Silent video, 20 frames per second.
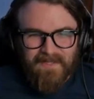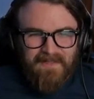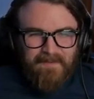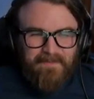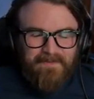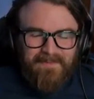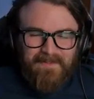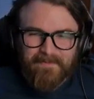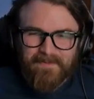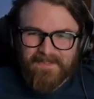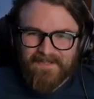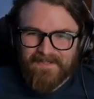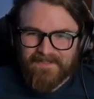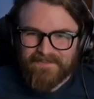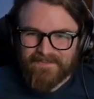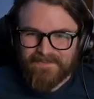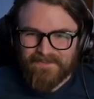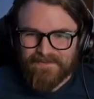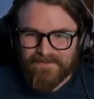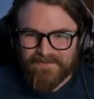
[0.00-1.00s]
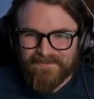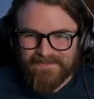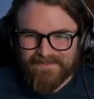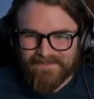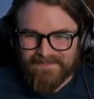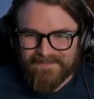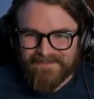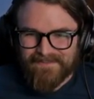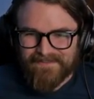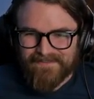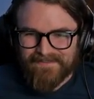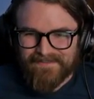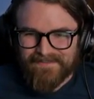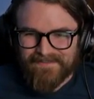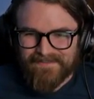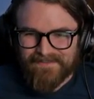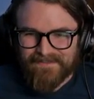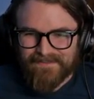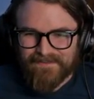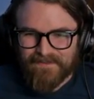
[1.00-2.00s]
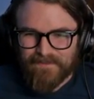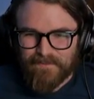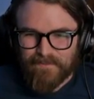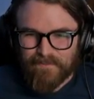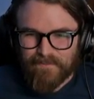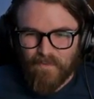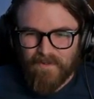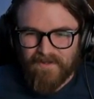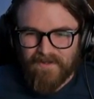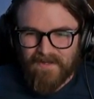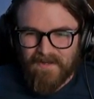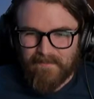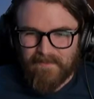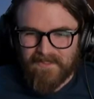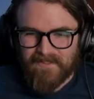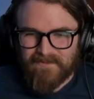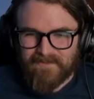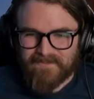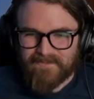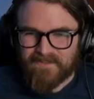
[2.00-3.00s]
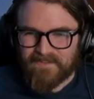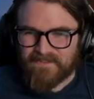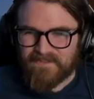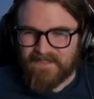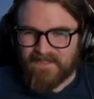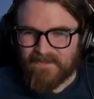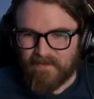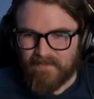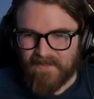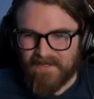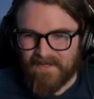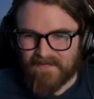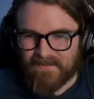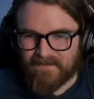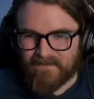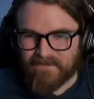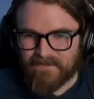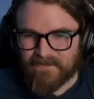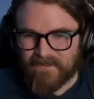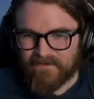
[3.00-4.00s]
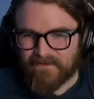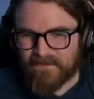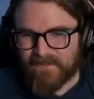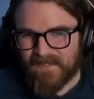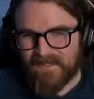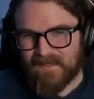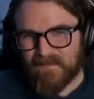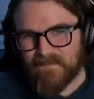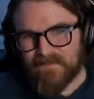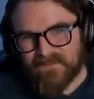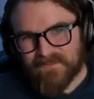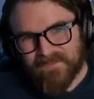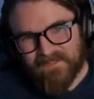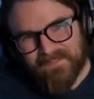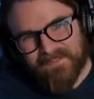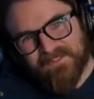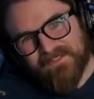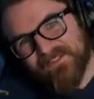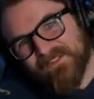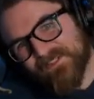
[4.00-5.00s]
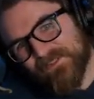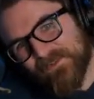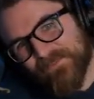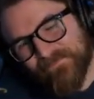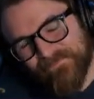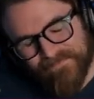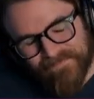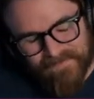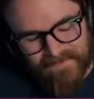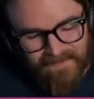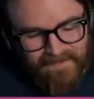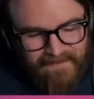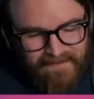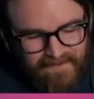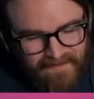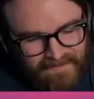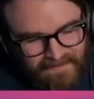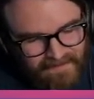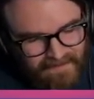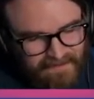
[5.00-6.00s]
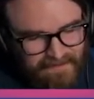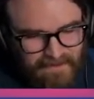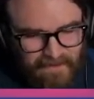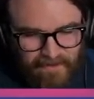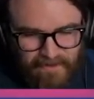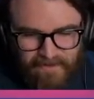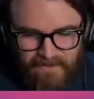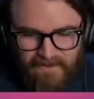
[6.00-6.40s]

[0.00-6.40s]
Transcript: All right, do I do I do it? Do it. He can't even fully properly talk, you know, so